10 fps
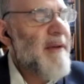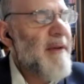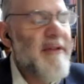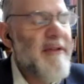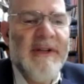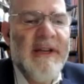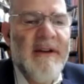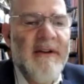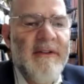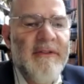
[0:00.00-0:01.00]
switching
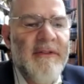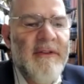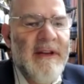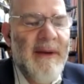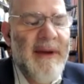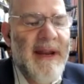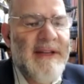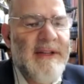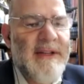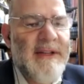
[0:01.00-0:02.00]
gears. Now we're getting
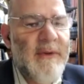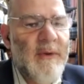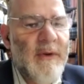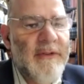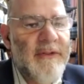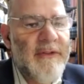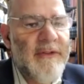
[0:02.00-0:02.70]
to the fuels.